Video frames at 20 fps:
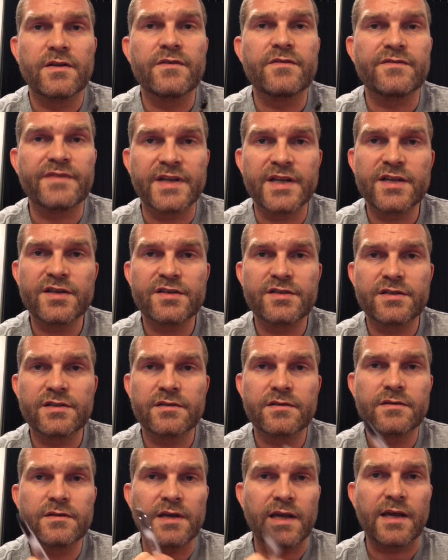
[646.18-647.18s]
Finish,
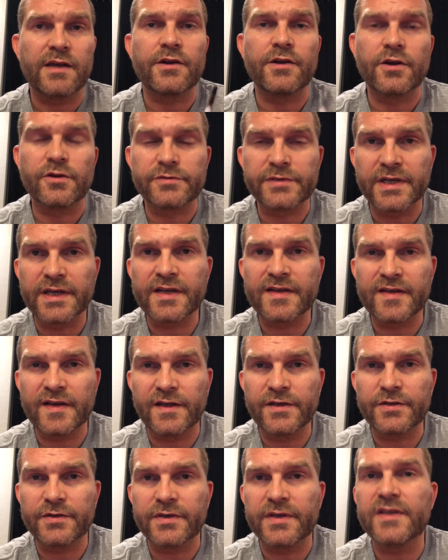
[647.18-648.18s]
I can already tell
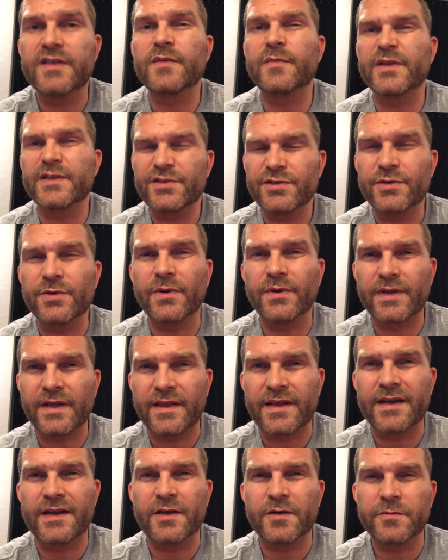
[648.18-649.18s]
you, is a bit shorter
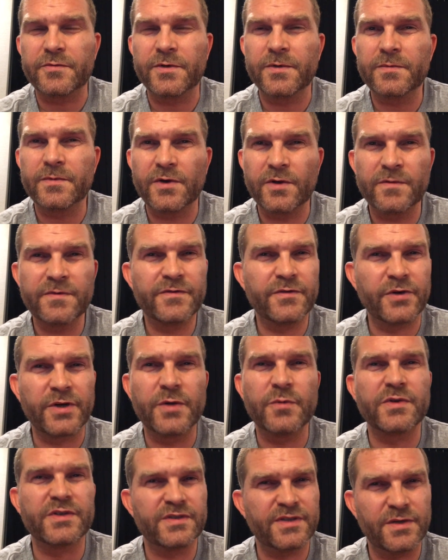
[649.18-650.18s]
than I hoped for. It
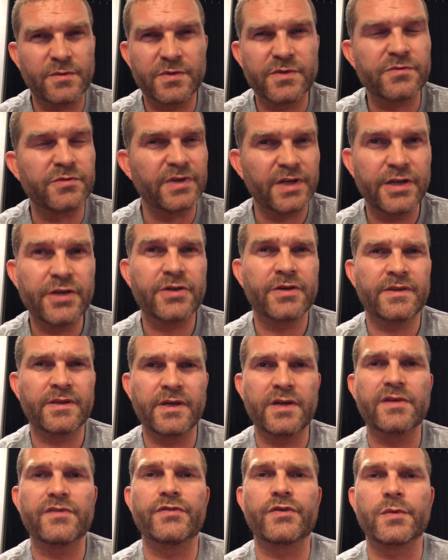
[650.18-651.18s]
was really good
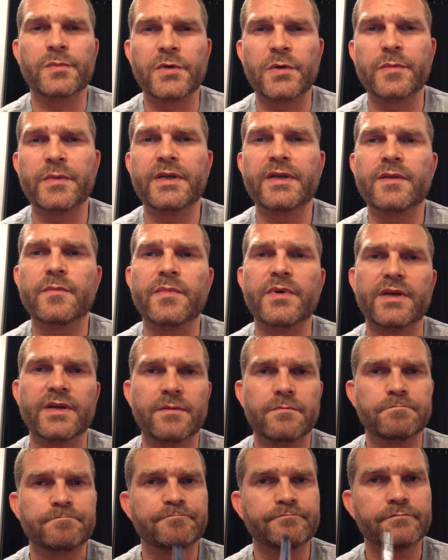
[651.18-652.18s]
there for a moment, but
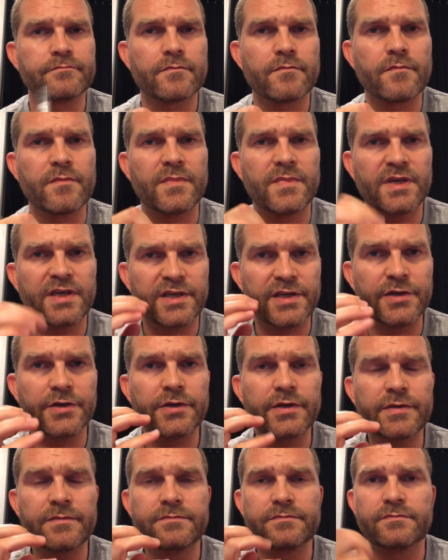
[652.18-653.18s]

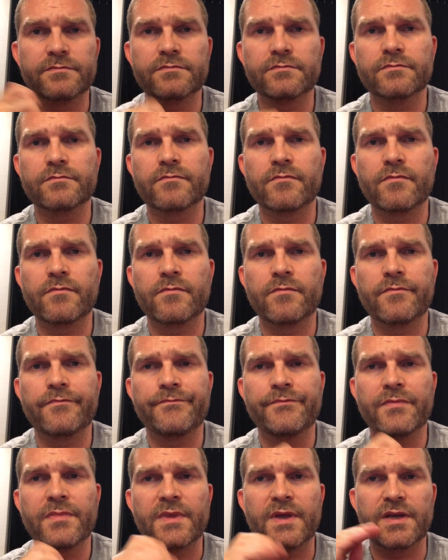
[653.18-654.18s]
here
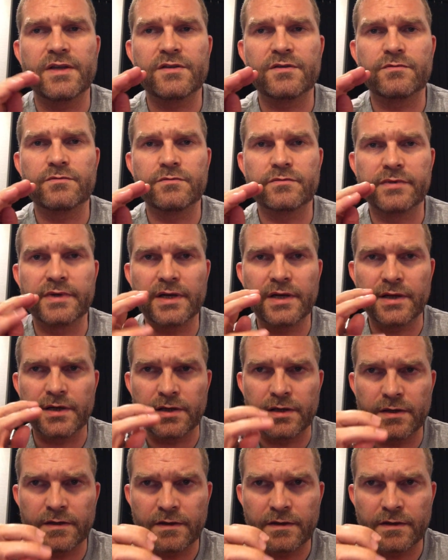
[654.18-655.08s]
it's really